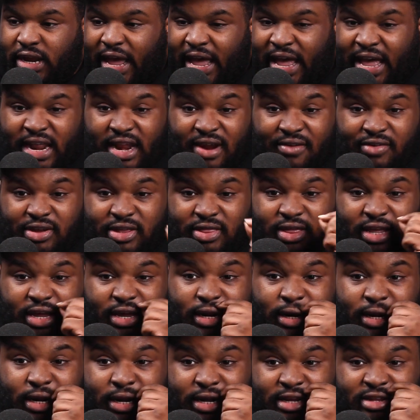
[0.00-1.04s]
add everything,
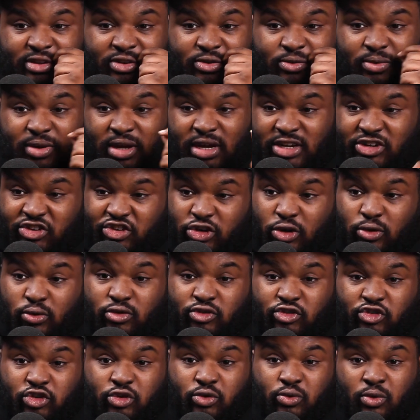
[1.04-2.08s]
and it
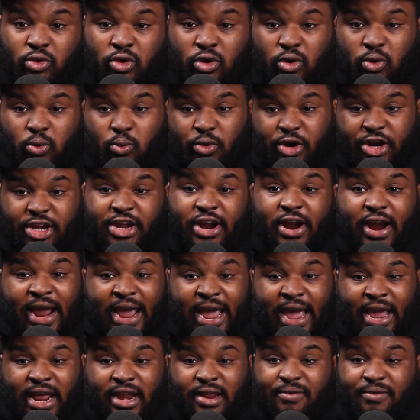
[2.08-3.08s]
shows you where you're at.